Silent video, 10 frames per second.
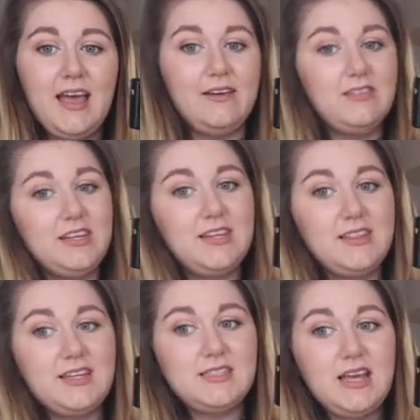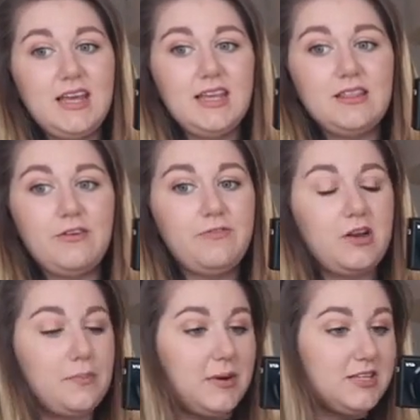If they did this in the
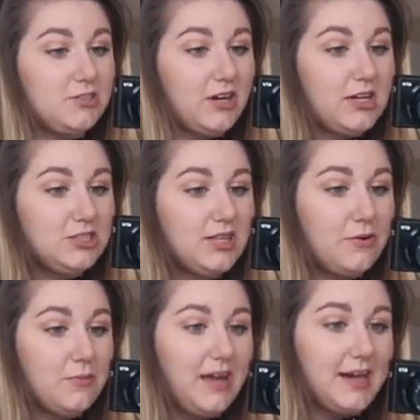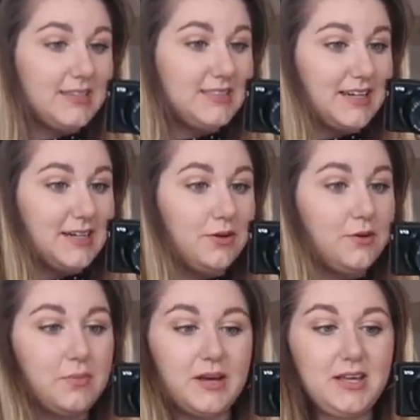fuller bust range, that would be
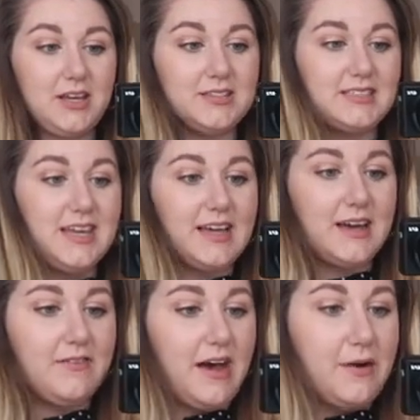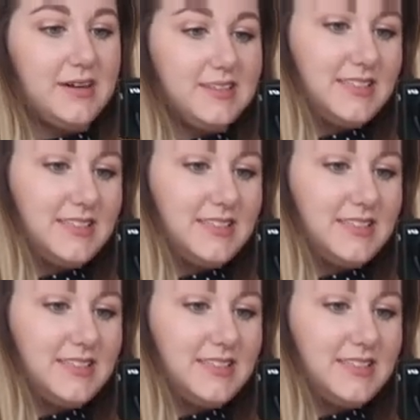ideal, but you can see kind of how I